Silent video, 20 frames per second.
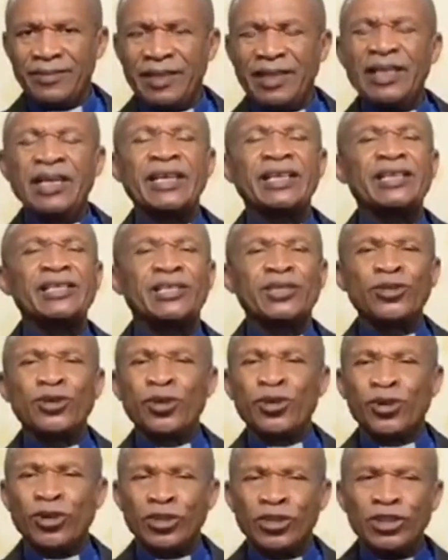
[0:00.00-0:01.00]
There is
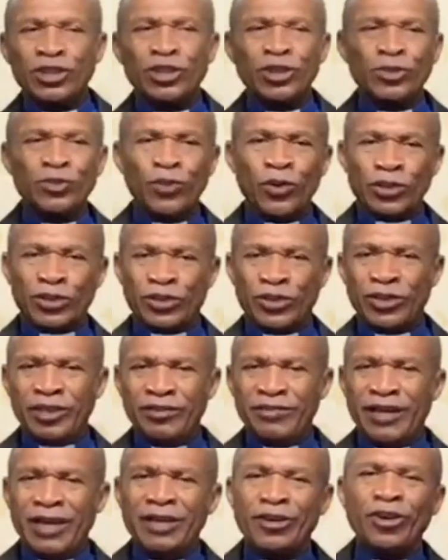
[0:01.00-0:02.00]
no condition
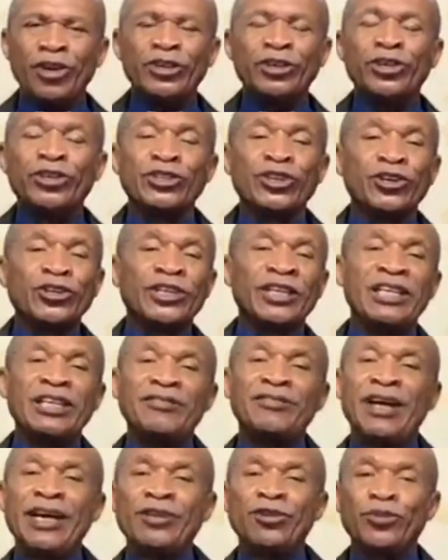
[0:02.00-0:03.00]
whatsoever. God does not
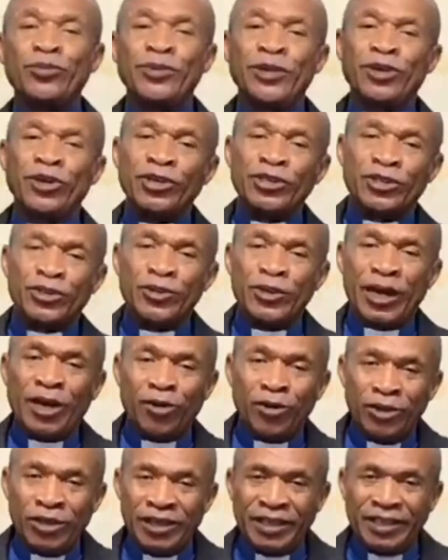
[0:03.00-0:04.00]
deliver you because you are
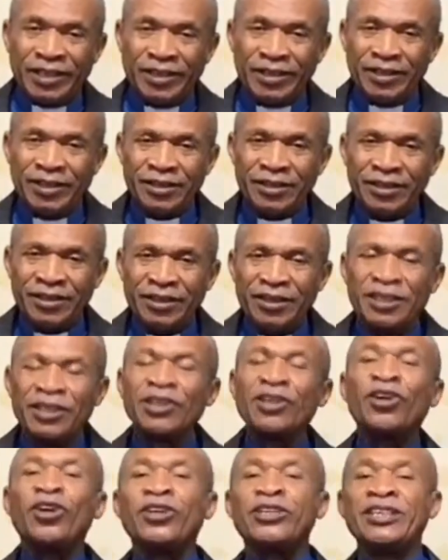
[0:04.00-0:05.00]
holy.
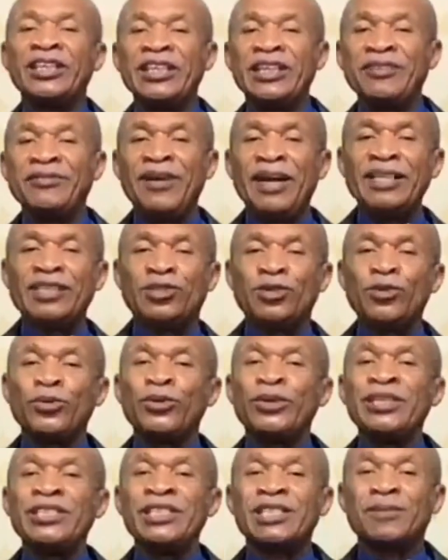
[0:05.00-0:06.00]
God delivers you
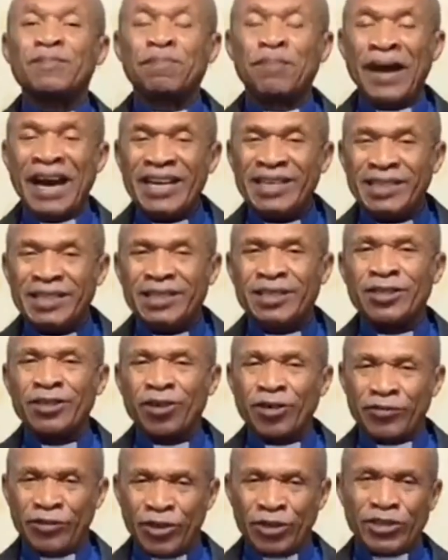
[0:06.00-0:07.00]
in spite
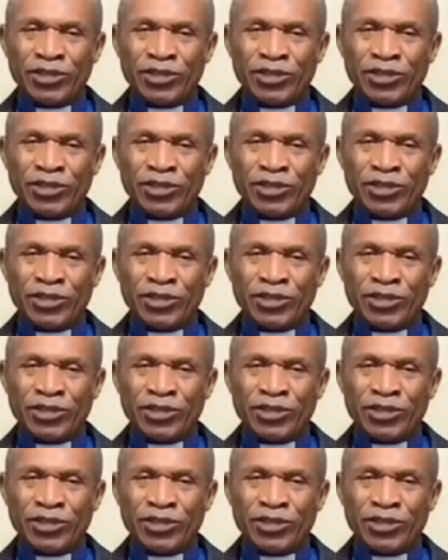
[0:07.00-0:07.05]
of your